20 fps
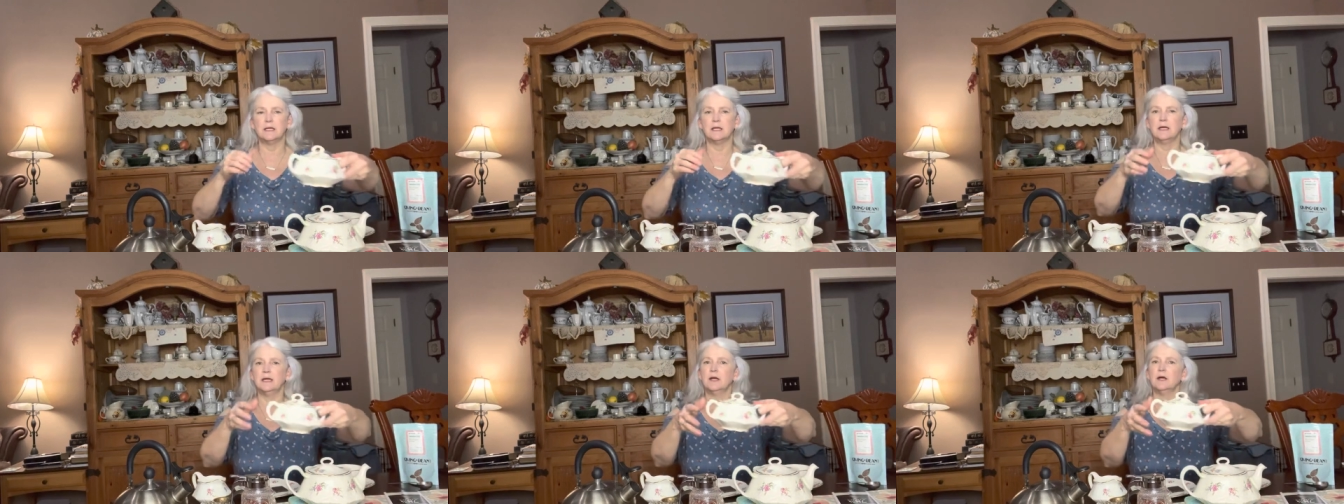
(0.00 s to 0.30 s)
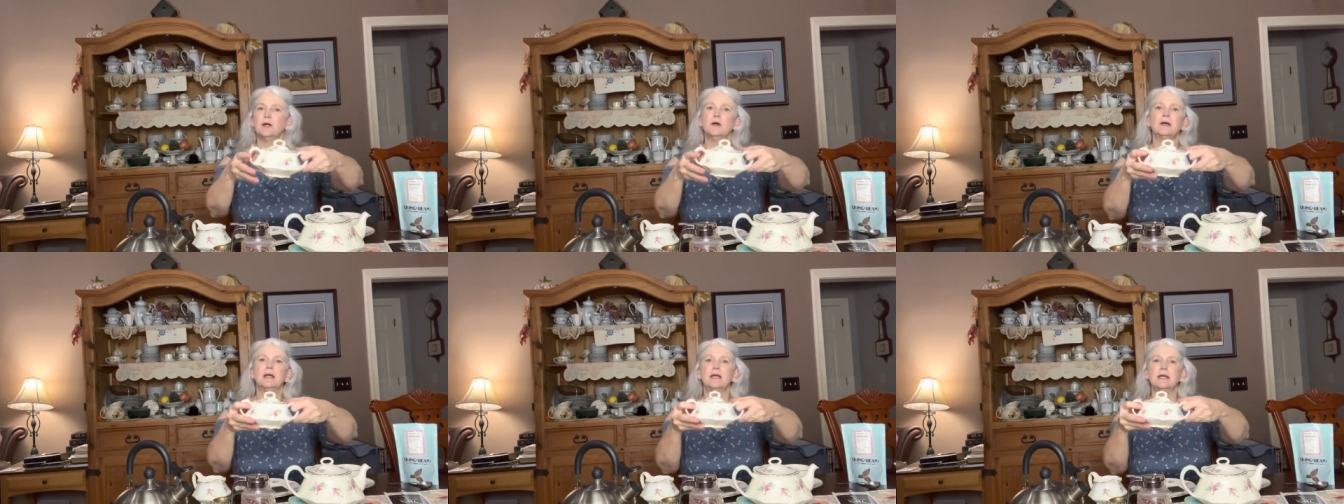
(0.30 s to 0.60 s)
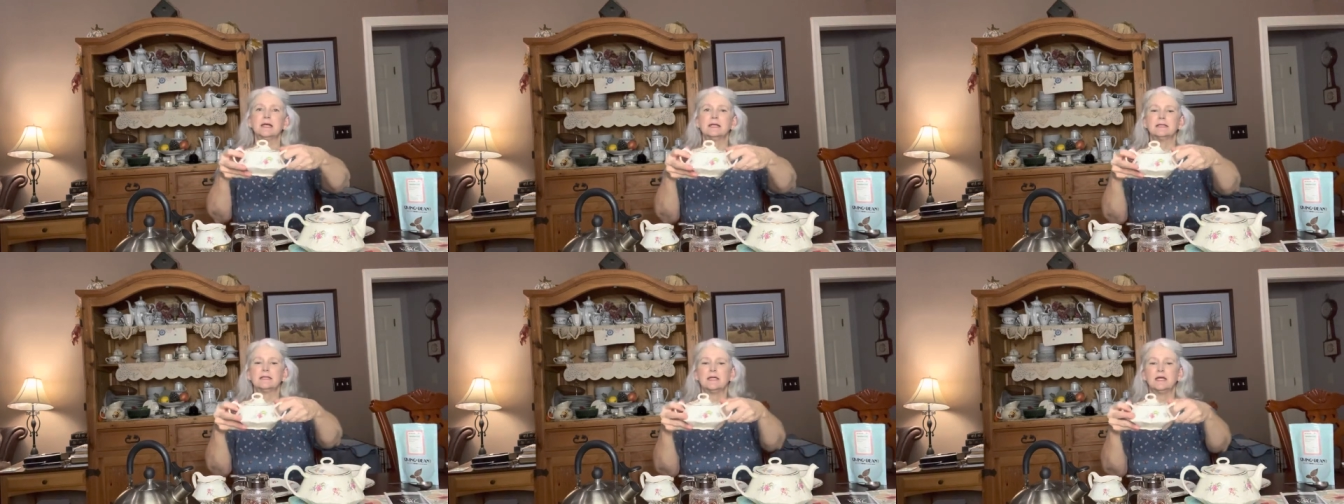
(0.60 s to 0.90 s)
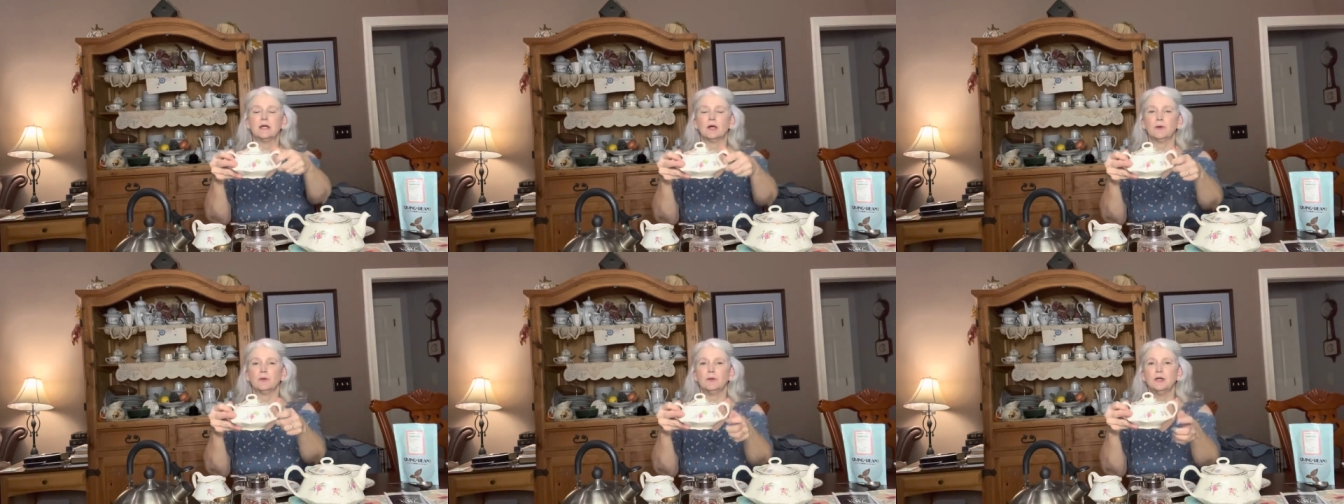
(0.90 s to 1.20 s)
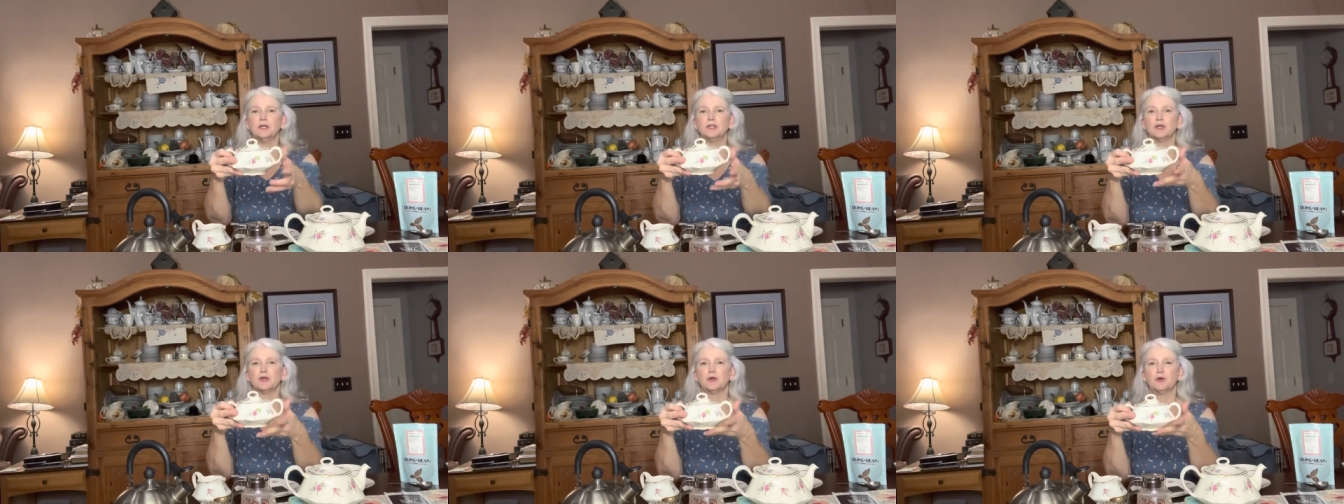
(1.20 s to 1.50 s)
here is the
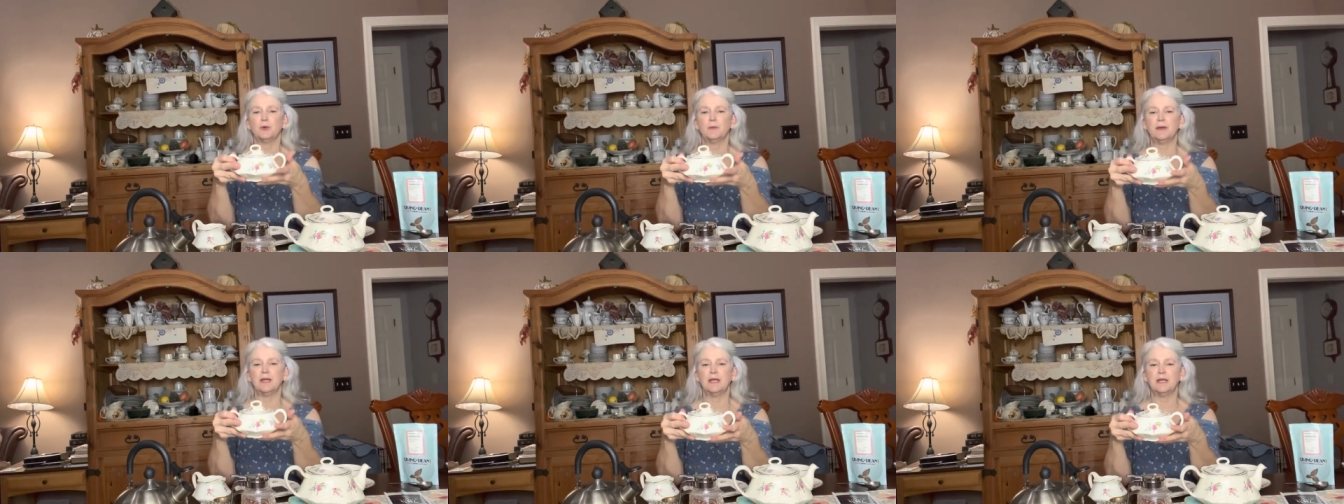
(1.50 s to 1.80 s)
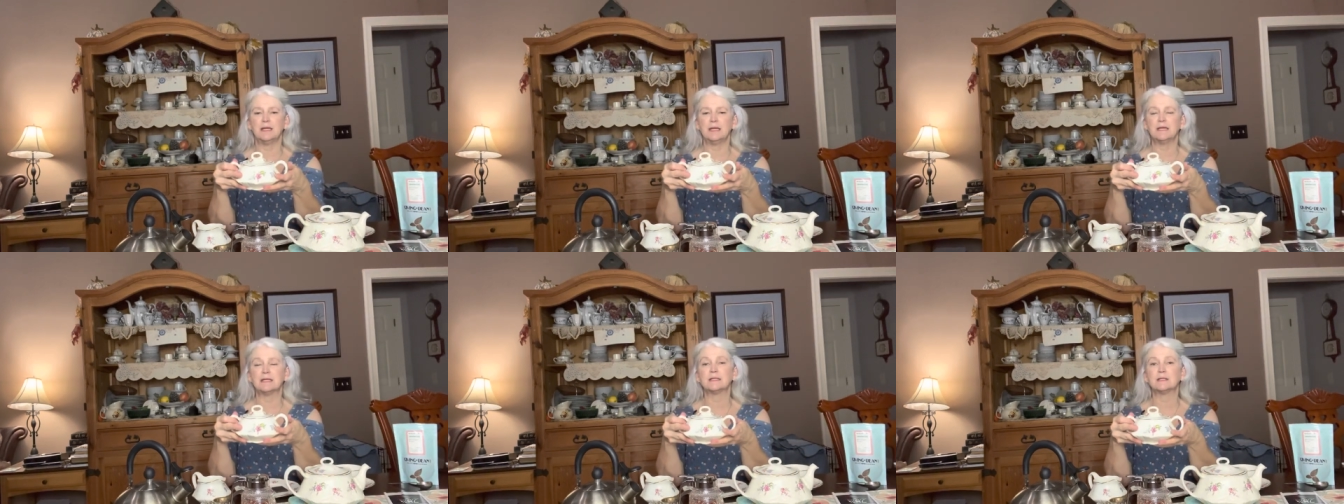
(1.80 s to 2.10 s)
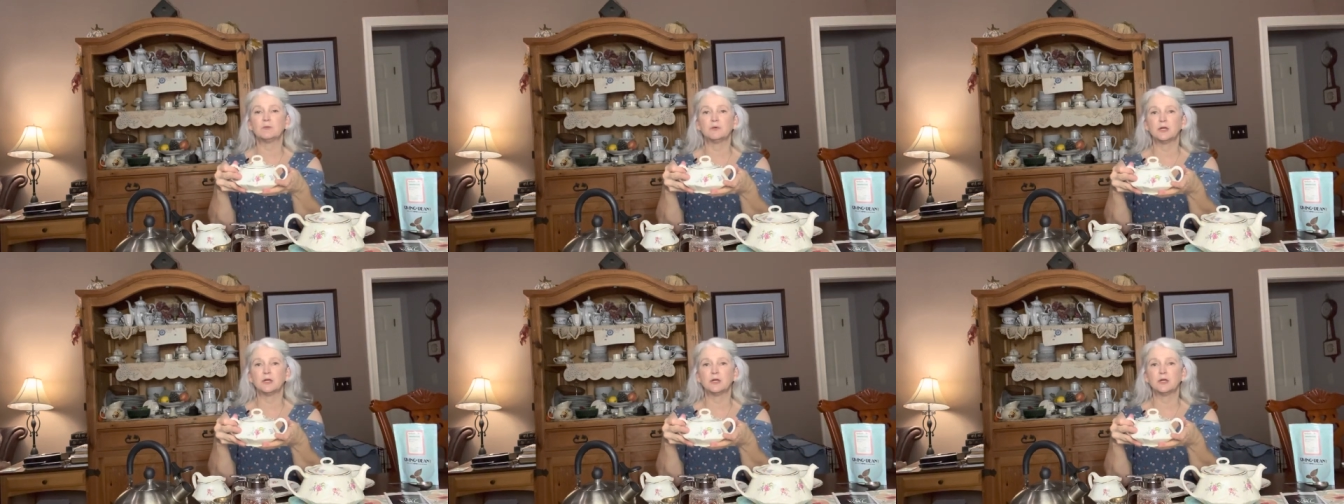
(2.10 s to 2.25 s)
original piece,